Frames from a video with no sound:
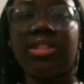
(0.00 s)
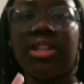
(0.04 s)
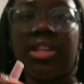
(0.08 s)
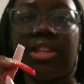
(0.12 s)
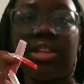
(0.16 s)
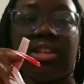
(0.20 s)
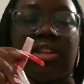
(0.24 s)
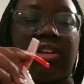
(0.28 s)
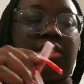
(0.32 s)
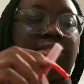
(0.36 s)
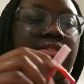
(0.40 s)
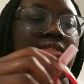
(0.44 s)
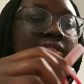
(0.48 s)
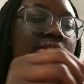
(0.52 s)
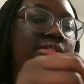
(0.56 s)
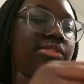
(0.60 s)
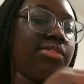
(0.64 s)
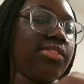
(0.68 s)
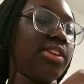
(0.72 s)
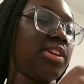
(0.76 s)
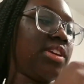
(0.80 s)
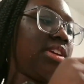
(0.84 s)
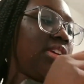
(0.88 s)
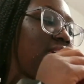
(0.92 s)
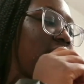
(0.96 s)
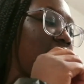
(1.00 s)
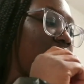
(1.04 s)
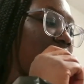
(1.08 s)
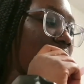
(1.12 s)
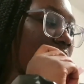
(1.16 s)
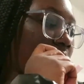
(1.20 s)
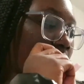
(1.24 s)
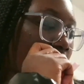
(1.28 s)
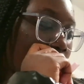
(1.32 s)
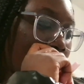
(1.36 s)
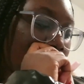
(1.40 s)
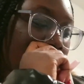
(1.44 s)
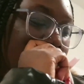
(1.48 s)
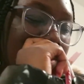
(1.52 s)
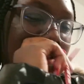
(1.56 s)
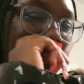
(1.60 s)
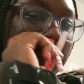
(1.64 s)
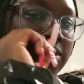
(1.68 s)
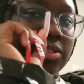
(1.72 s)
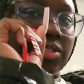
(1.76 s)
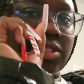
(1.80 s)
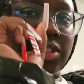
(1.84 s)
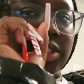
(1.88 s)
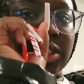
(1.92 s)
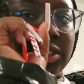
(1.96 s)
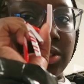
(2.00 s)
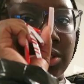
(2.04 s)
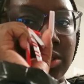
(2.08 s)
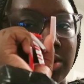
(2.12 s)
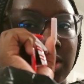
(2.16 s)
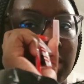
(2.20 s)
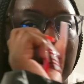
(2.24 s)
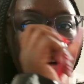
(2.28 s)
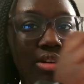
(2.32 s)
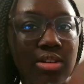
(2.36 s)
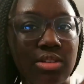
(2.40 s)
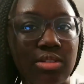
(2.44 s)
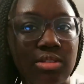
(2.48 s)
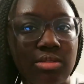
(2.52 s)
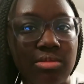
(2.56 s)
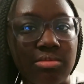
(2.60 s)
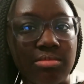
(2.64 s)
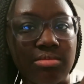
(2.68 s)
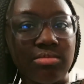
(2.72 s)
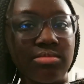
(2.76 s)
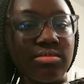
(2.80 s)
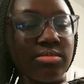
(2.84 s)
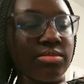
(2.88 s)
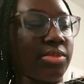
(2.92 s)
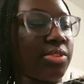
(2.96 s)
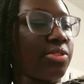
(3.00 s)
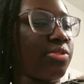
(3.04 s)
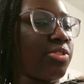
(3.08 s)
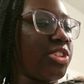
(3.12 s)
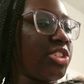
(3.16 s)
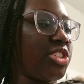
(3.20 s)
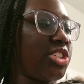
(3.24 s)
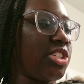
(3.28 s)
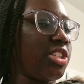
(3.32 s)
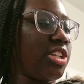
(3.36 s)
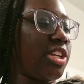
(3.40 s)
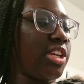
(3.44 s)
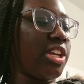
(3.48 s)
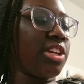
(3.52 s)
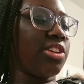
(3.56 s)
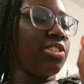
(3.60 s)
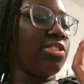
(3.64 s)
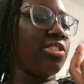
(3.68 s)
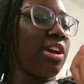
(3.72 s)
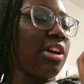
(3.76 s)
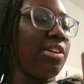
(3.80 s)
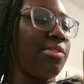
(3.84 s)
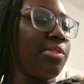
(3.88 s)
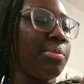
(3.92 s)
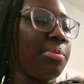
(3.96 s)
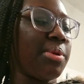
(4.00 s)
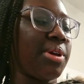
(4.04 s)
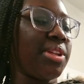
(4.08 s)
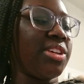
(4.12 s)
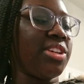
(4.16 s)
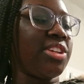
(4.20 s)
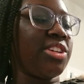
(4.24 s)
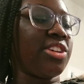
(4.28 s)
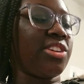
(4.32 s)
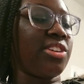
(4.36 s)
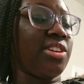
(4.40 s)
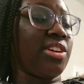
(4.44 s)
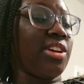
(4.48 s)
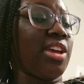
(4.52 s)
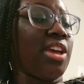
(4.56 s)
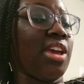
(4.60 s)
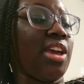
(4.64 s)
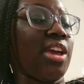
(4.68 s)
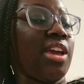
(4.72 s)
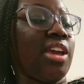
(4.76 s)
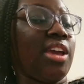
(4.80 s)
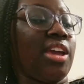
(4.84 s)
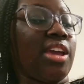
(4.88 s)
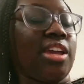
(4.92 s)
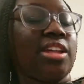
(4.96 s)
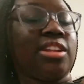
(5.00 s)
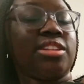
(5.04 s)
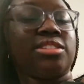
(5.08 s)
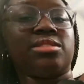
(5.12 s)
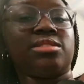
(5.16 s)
taking care of her feet. And just so she can do it at home when she can't have a pedicure. And